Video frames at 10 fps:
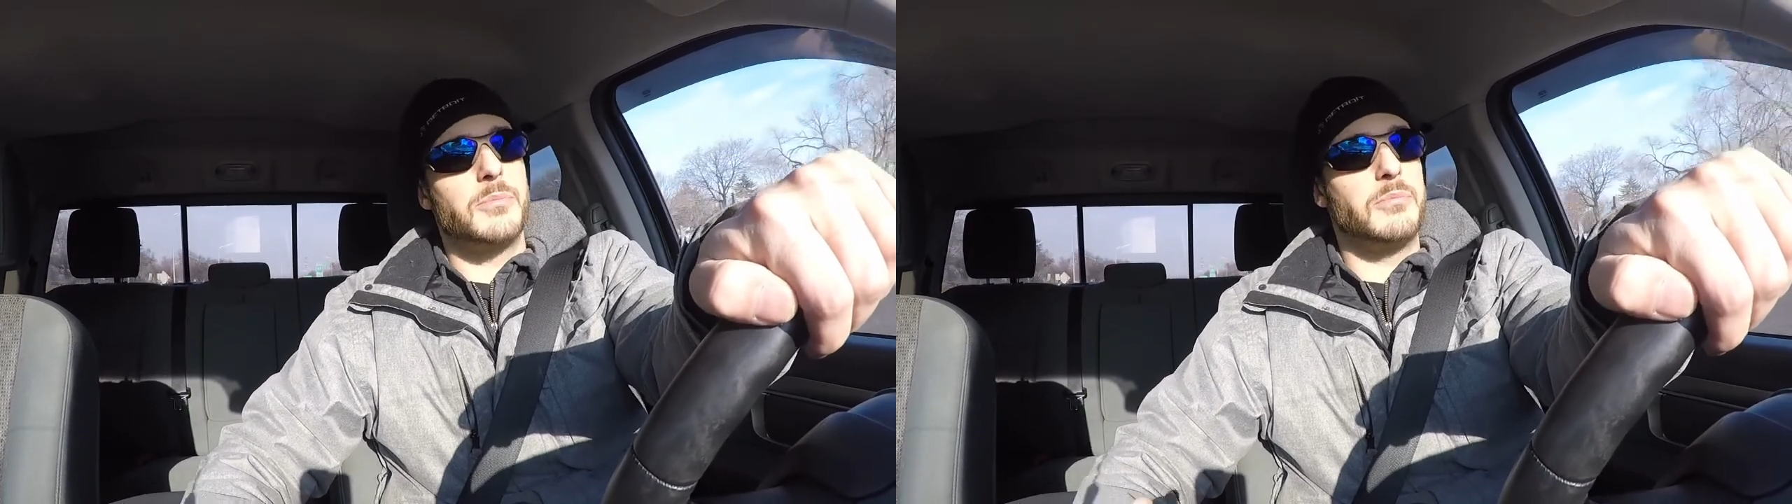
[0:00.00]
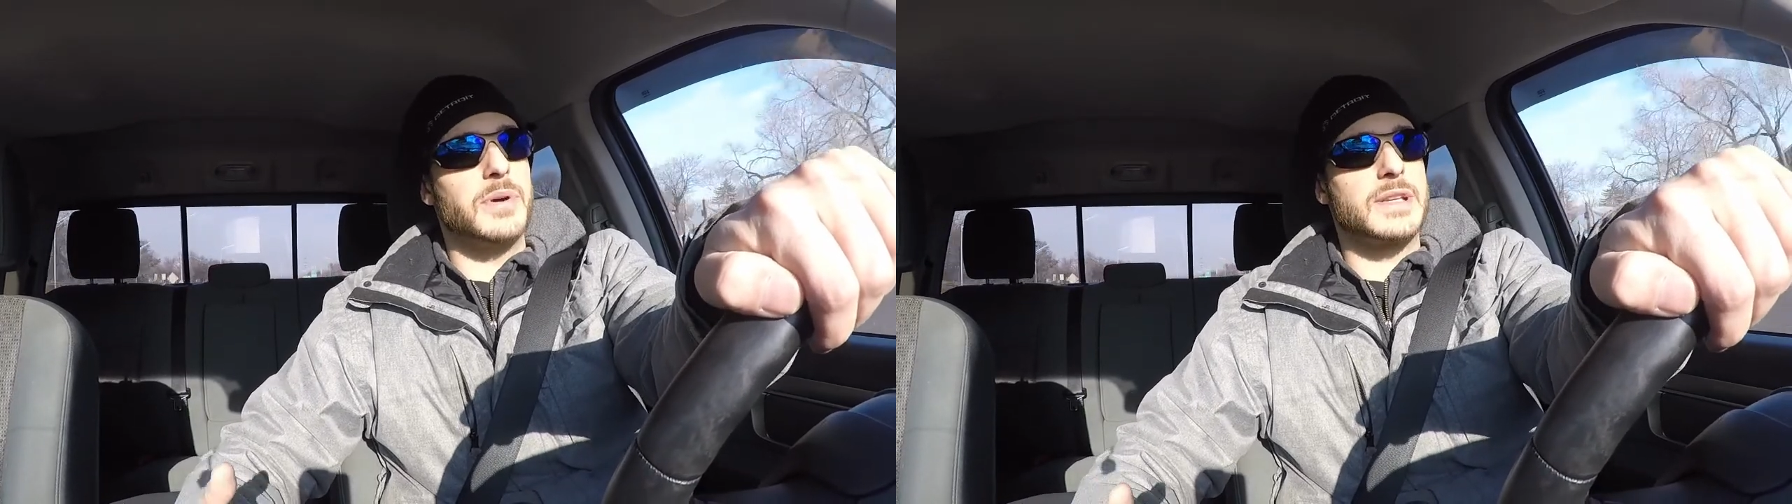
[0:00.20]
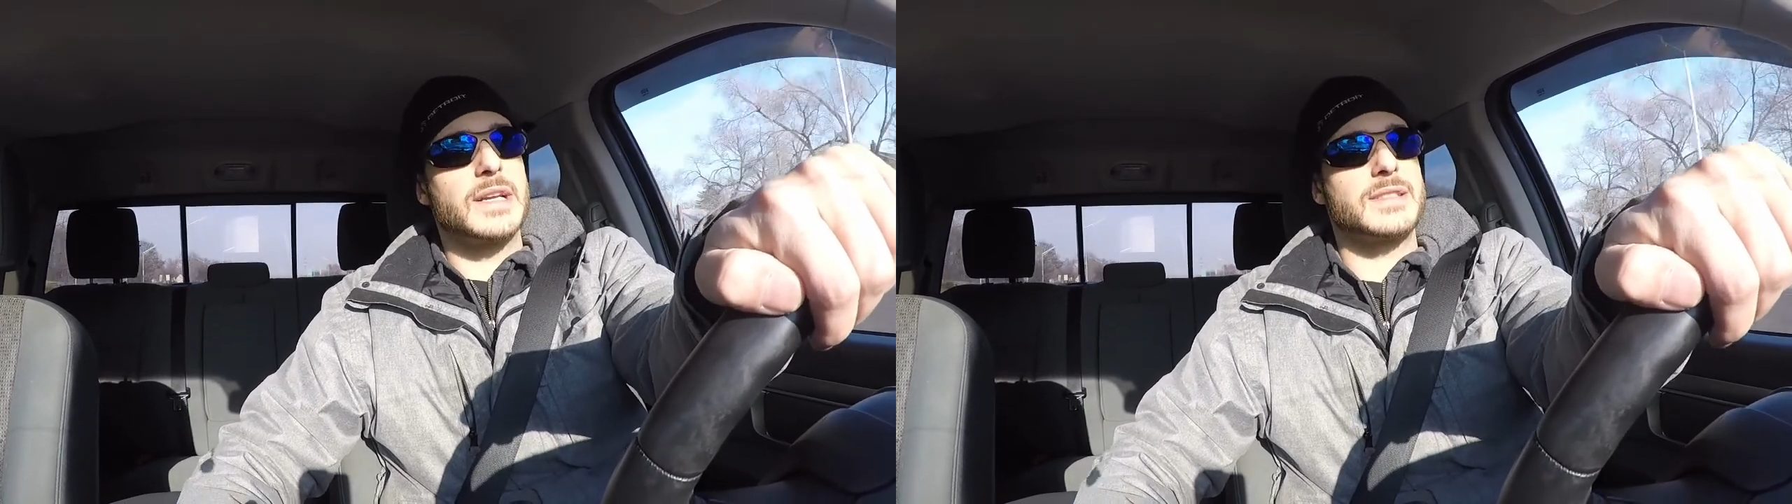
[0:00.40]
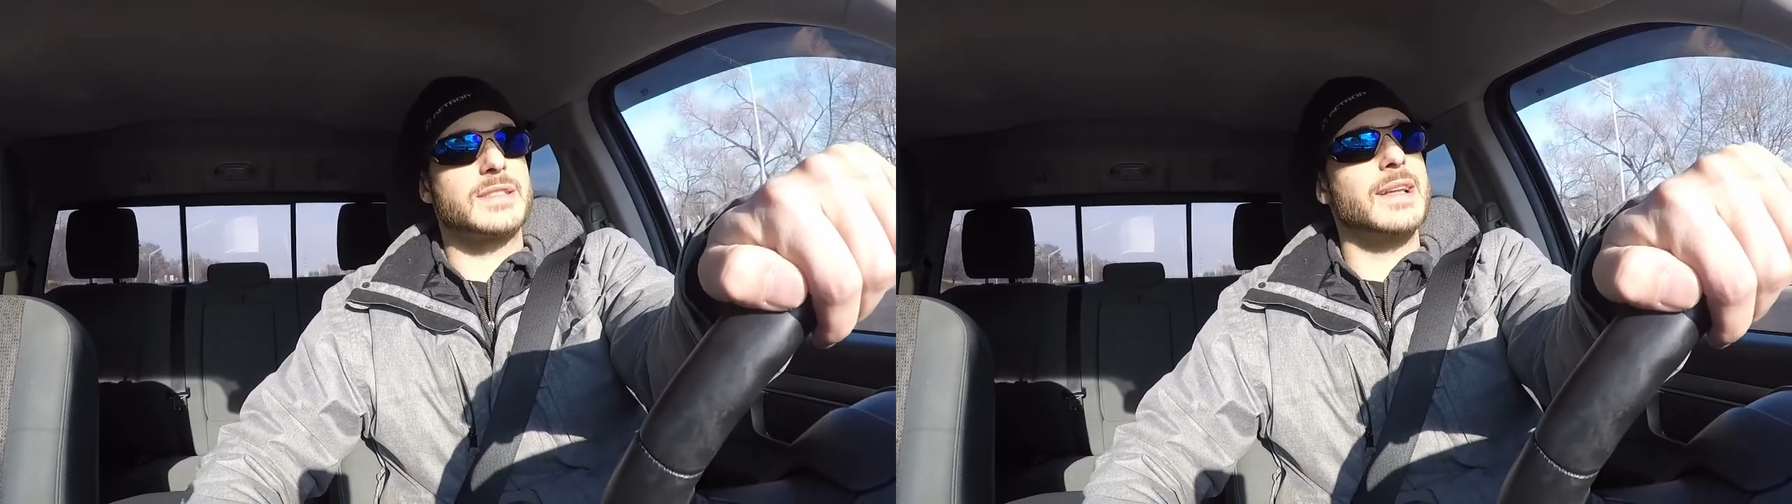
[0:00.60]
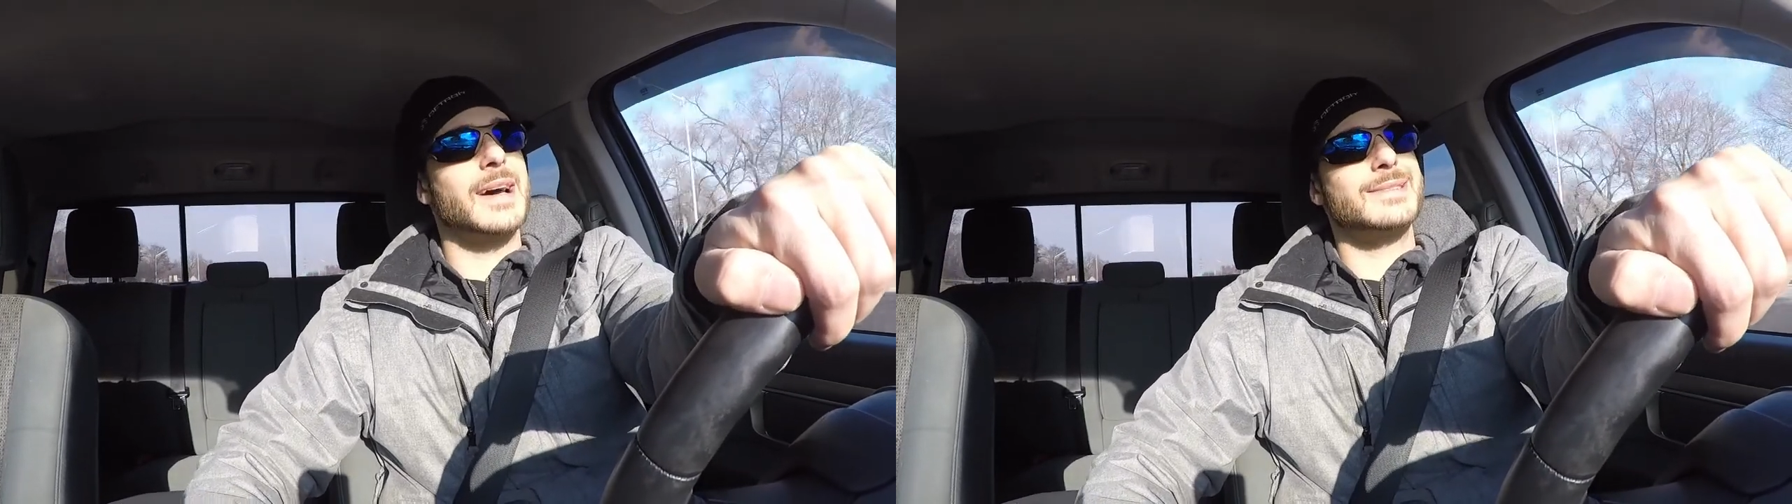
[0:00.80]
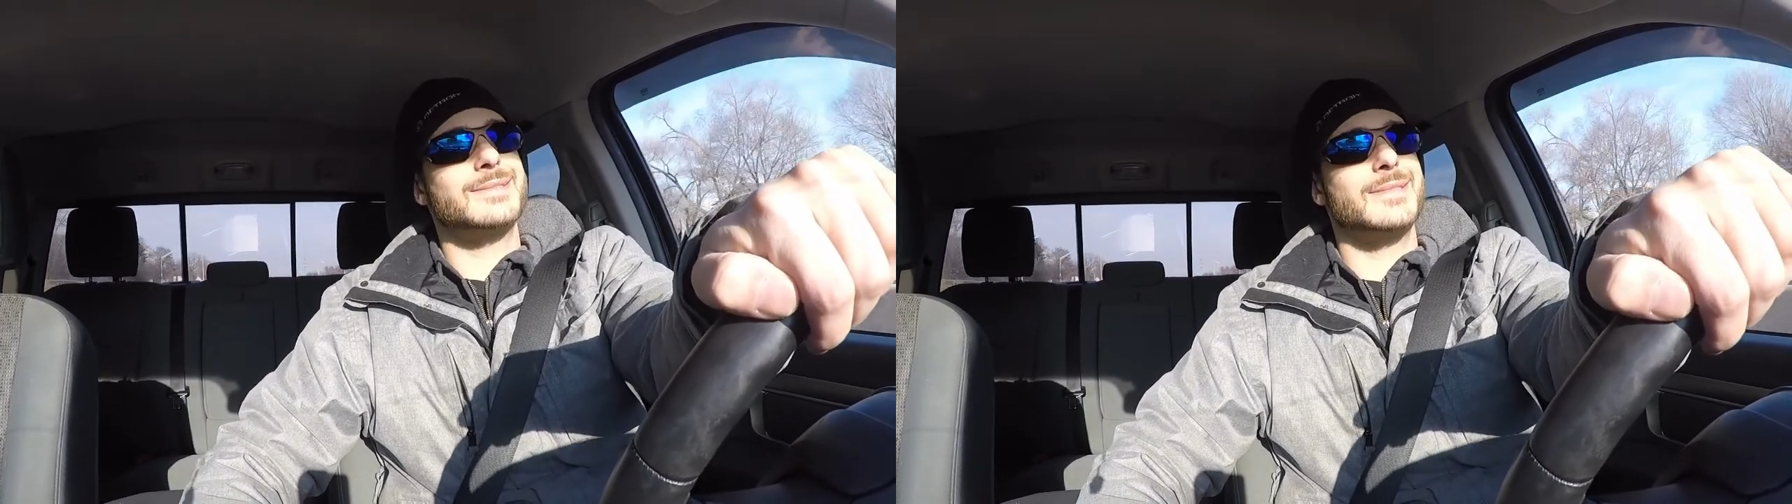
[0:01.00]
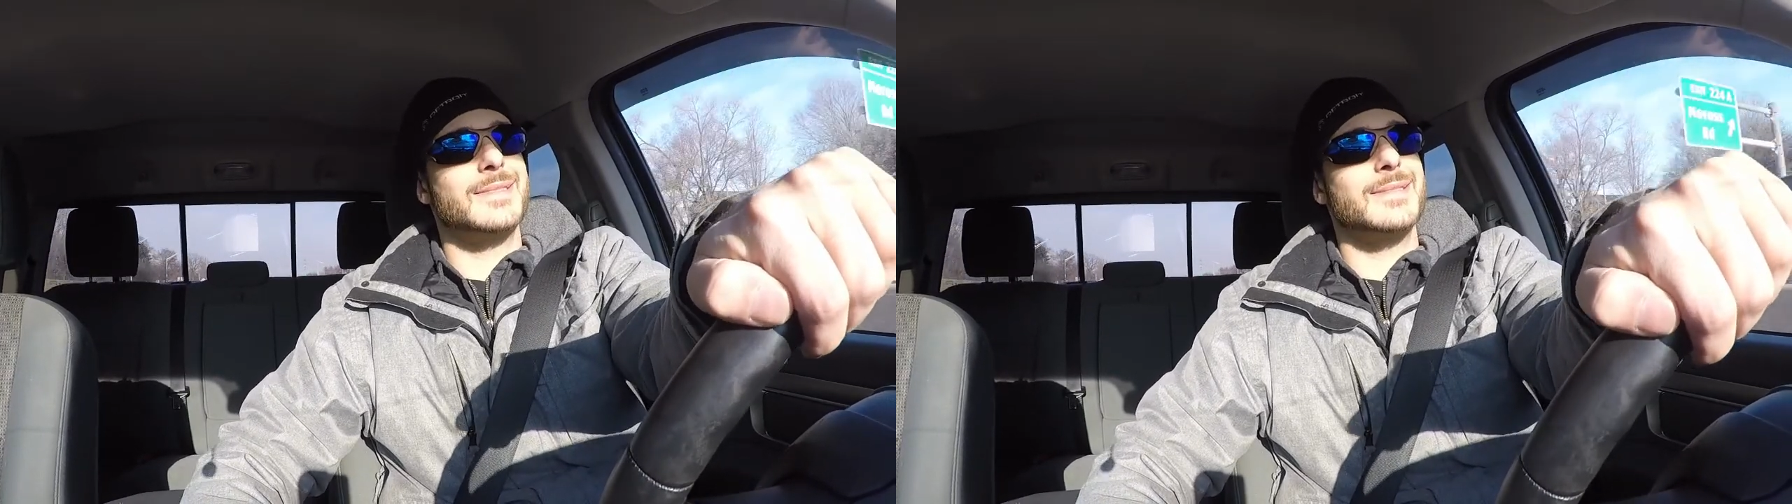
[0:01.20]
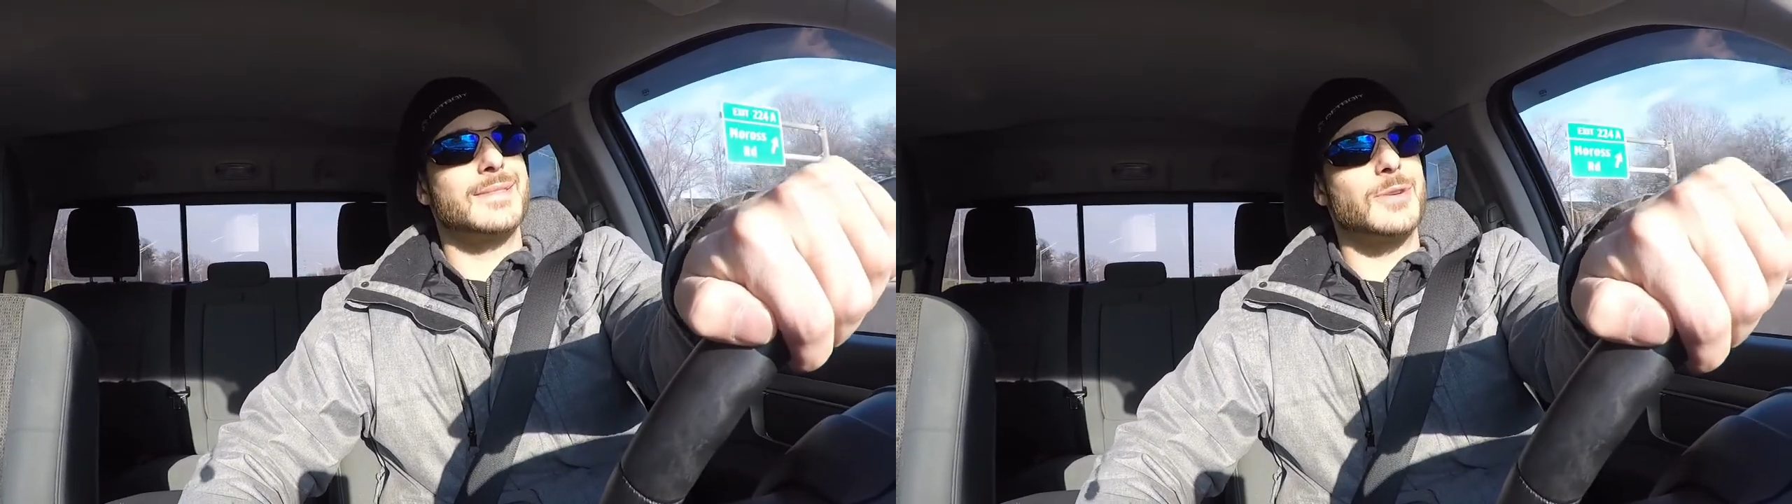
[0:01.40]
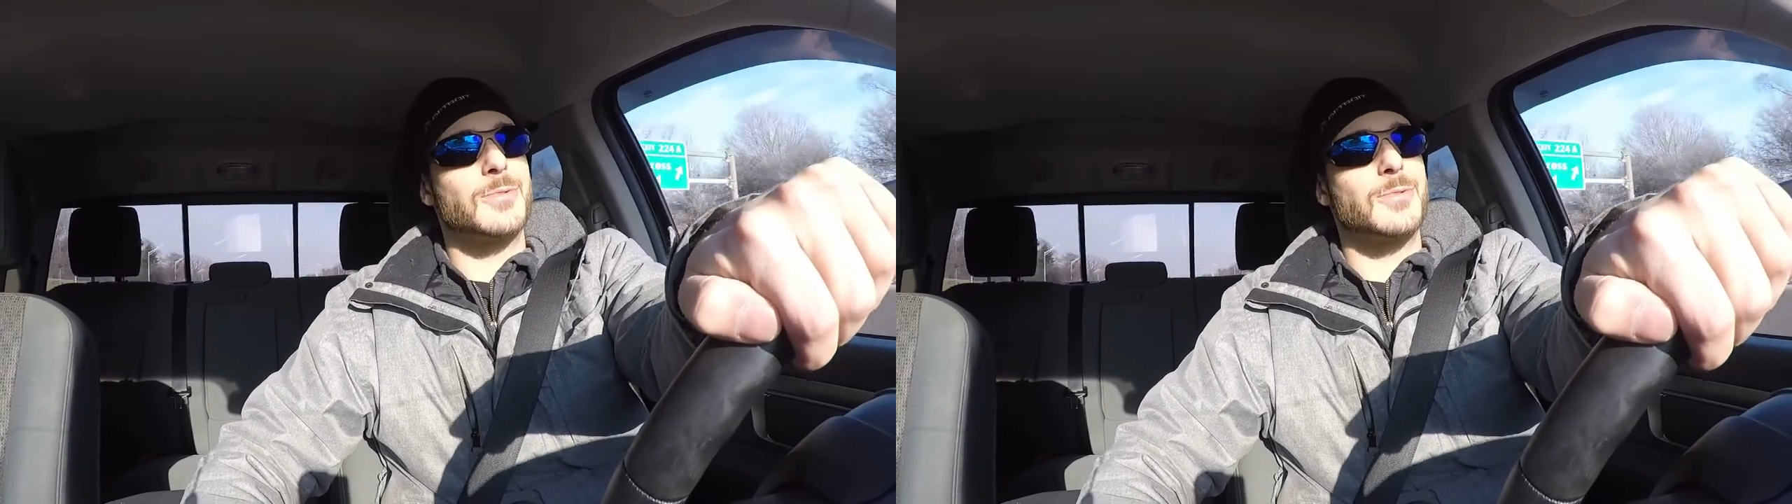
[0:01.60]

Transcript: but that's not, the